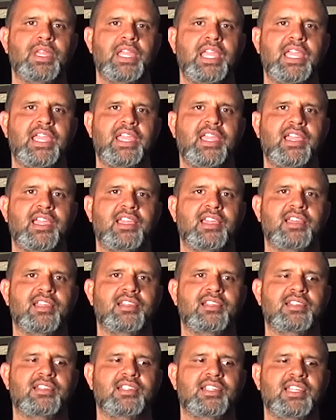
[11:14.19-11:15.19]

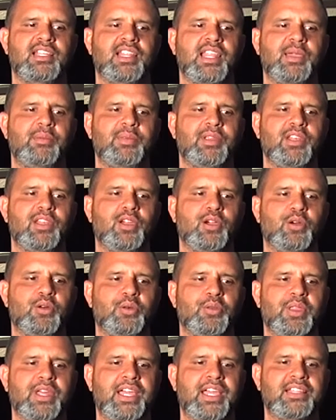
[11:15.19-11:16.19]
and he let me
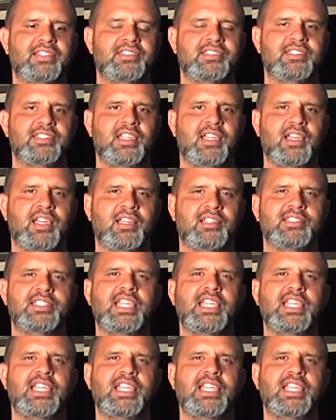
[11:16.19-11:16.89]
know that uh,